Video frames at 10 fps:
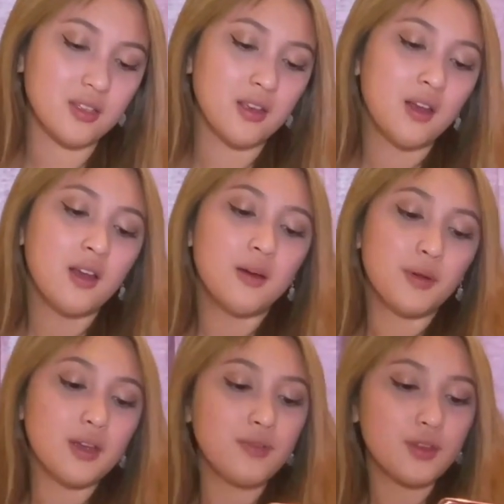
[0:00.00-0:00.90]
But even
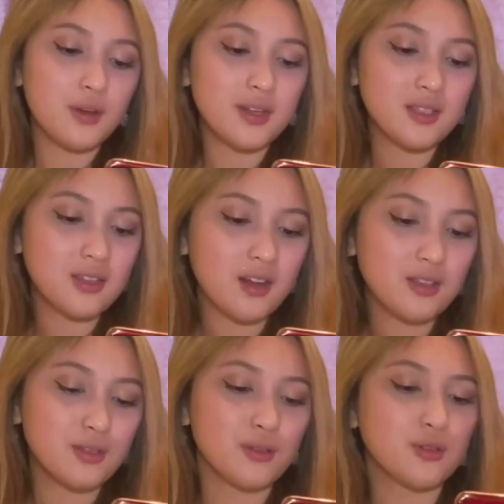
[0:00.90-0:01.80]
though I disliked
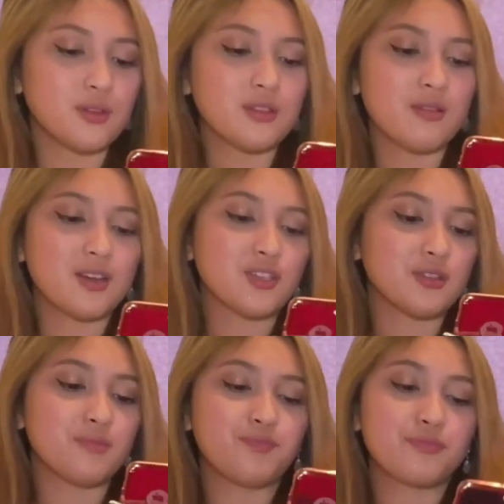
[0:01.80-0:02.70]
social interaction,
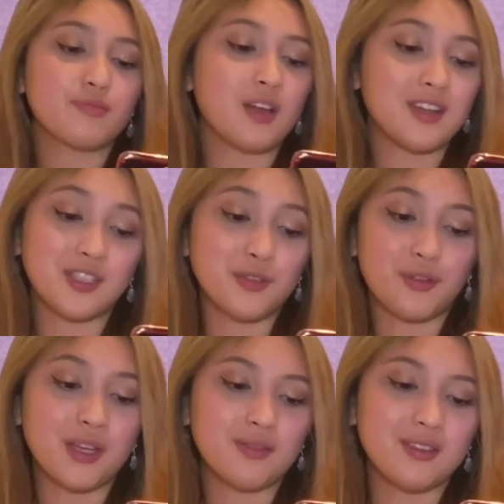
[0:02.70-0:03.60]
I still craved
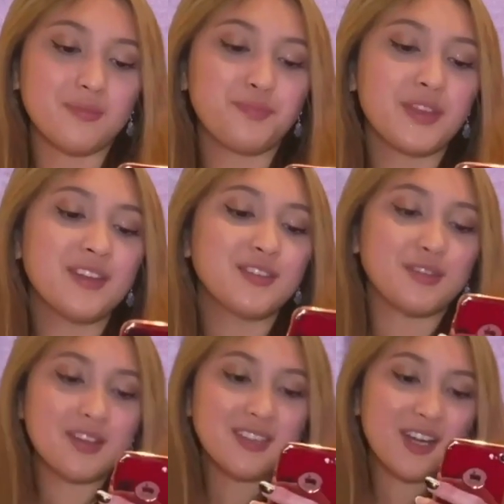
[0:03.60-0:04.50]
it. So that's
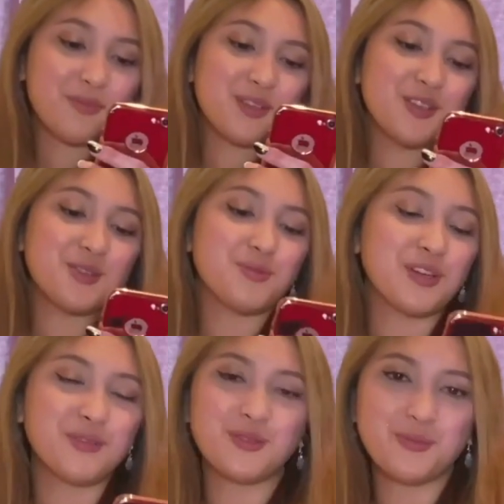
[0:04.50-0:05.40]
how my YouTube channel was
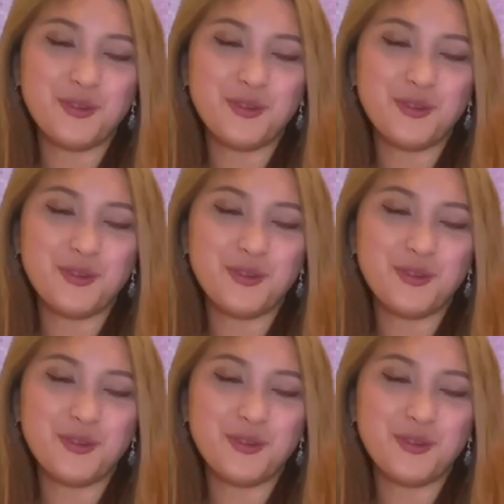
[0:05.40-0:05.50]
born.